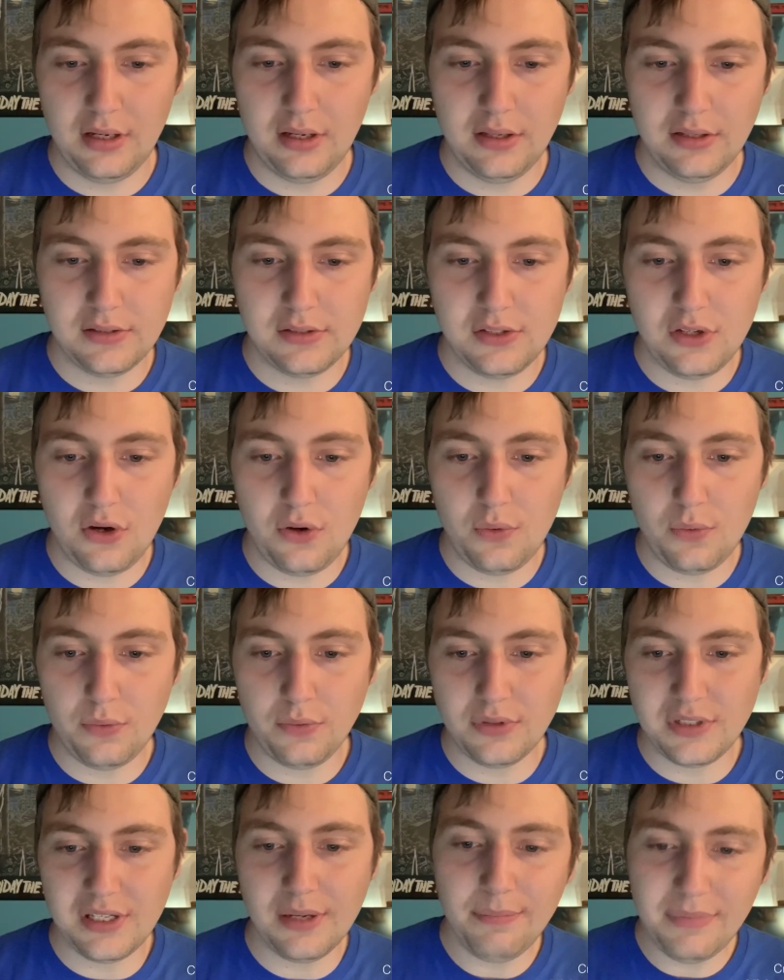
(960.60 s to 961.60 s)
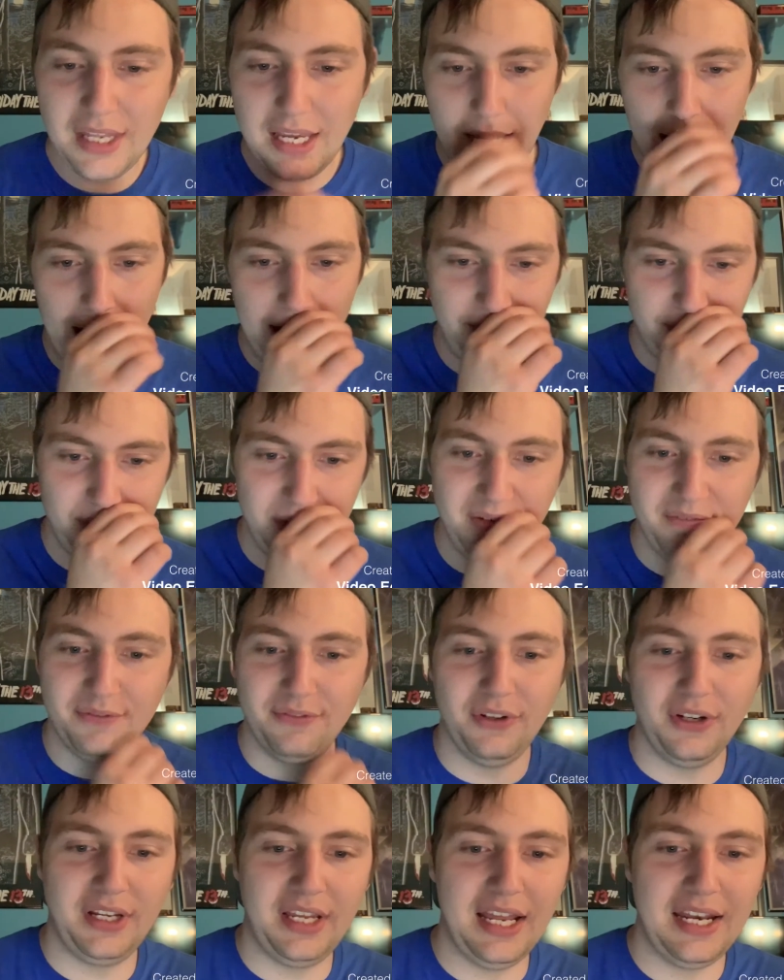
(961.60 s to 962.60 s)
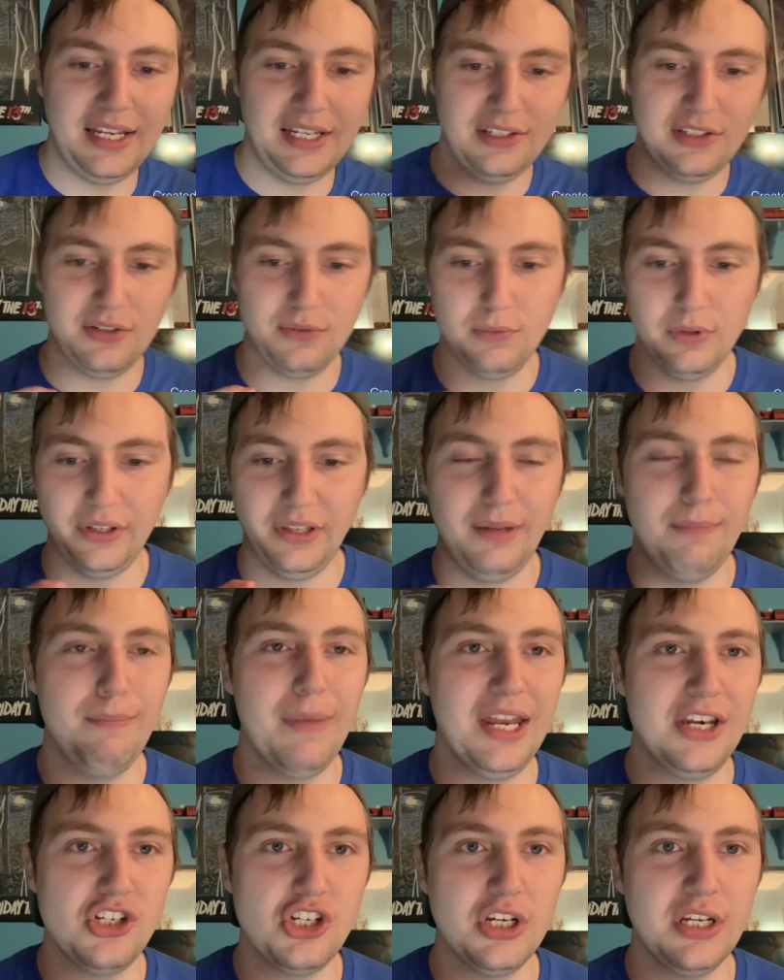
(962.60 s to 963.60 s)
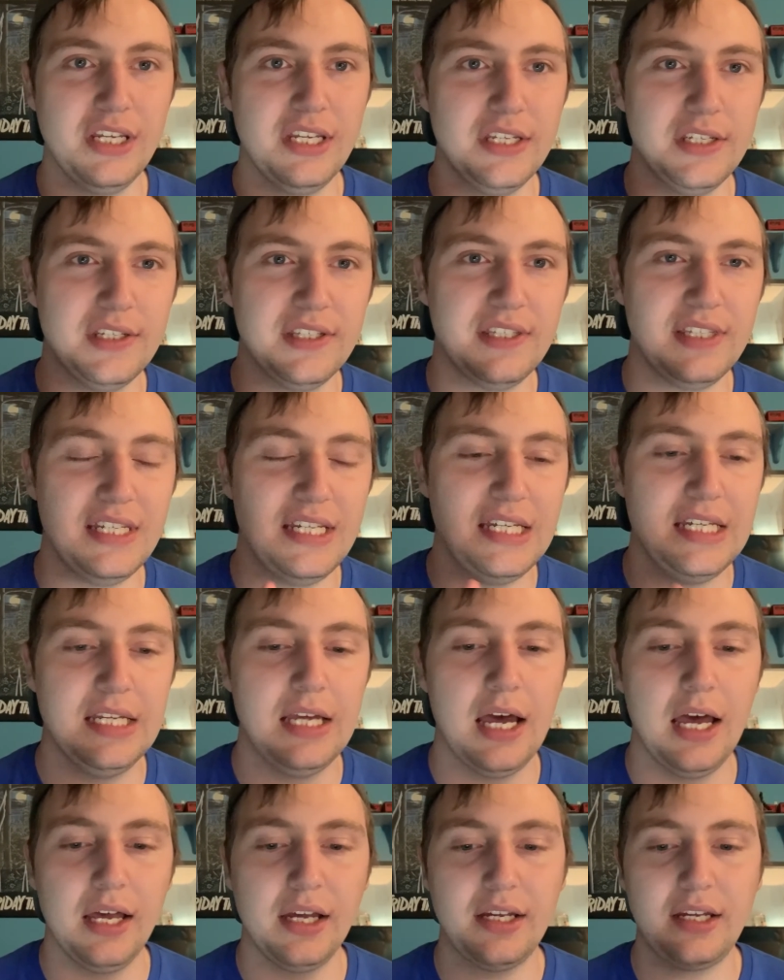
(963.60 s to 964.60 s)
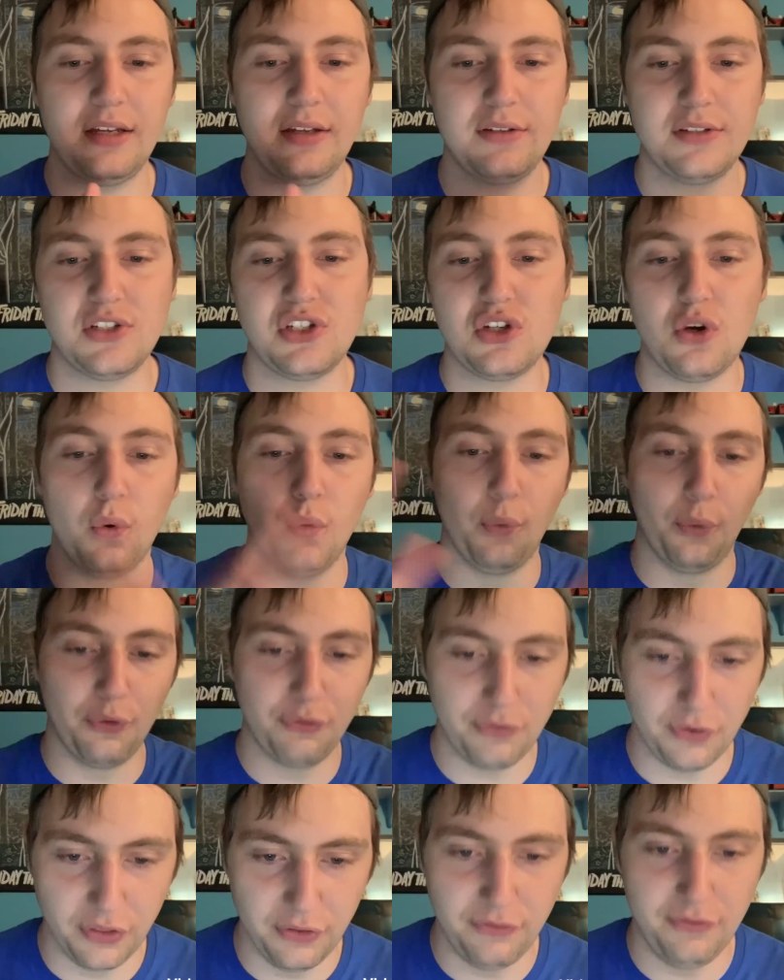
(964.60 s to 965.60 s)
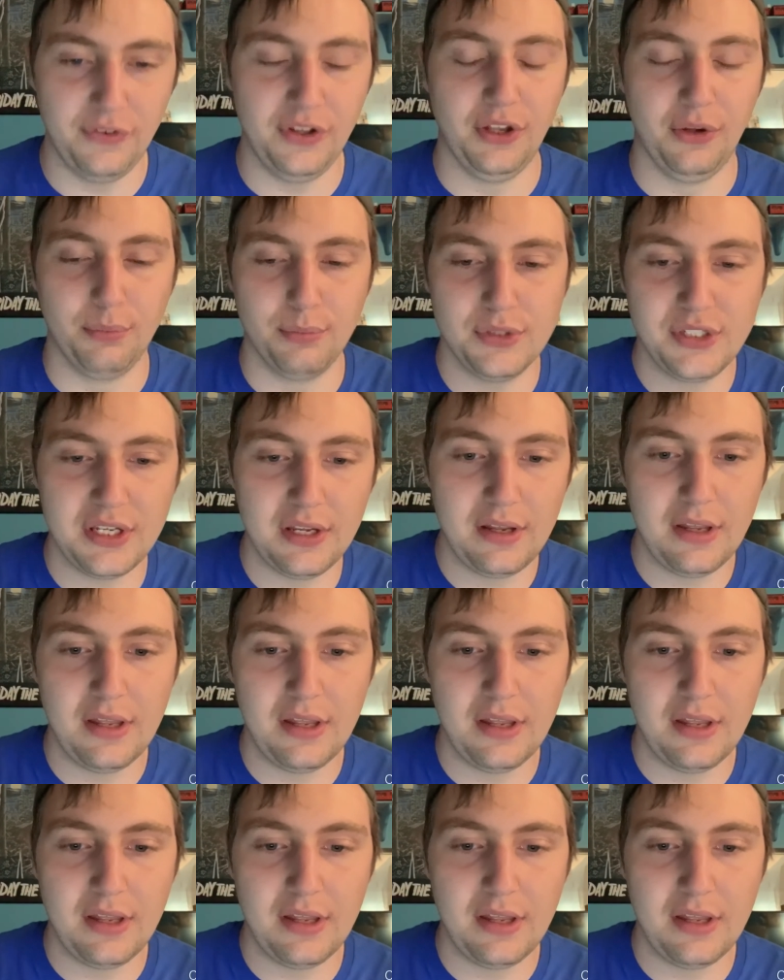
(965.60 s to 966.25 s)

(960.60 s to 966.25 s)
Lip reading: So something I've been forgetting to really mention is the score for the films.